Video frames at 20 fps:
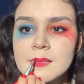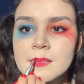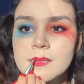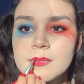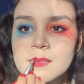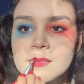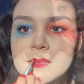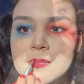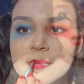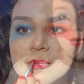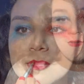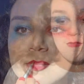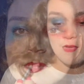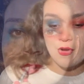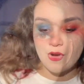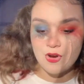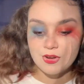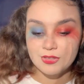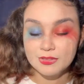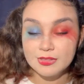Have
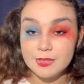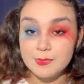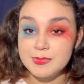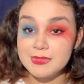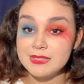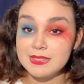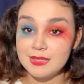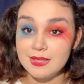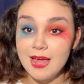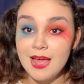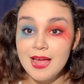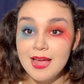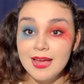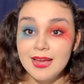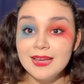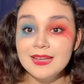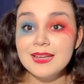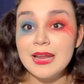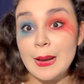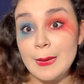our lips
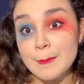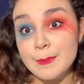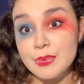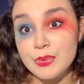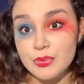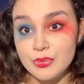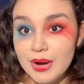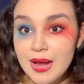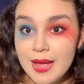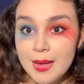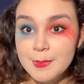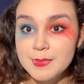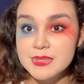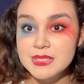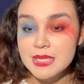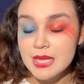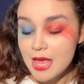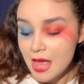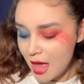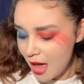lined and prepped,
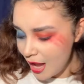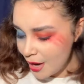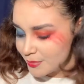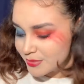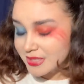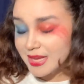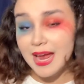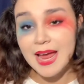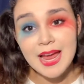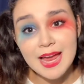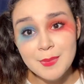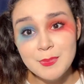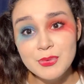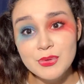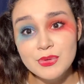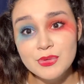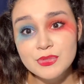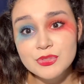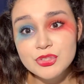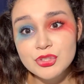I was
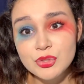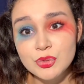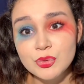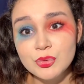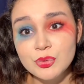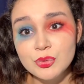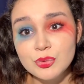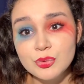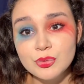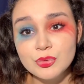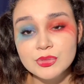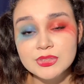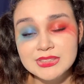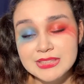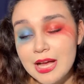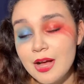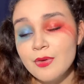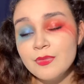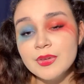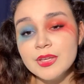able to
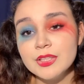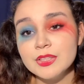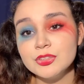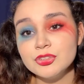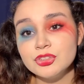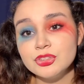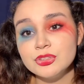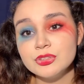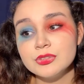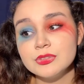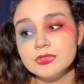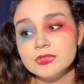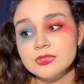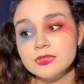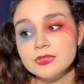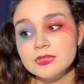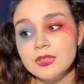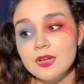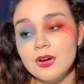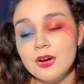salvage
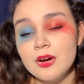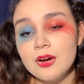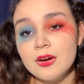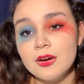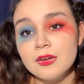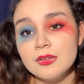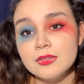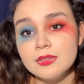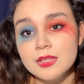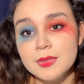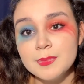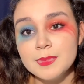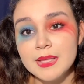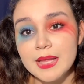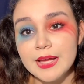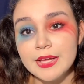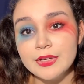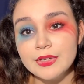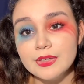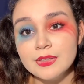our lip
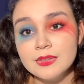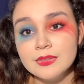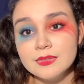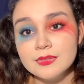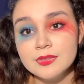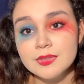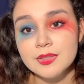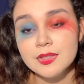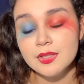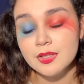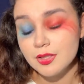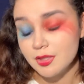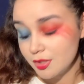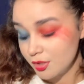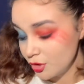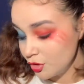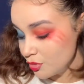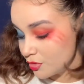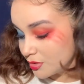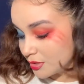liner
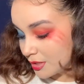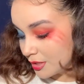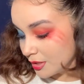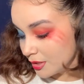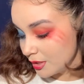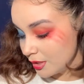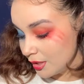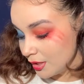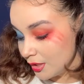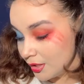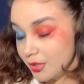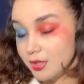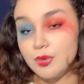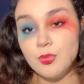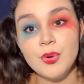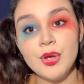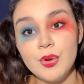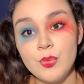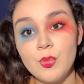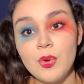using the
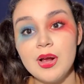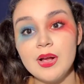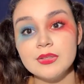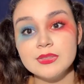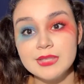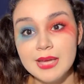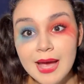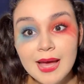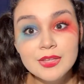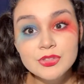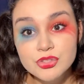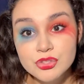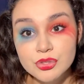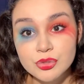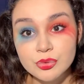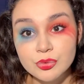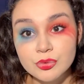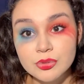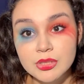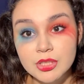Wet n Wild
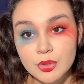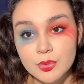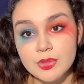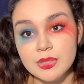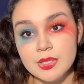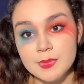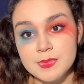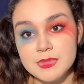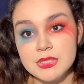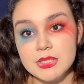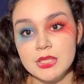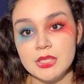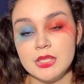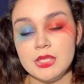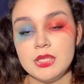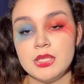Catsuit liquid lipstick.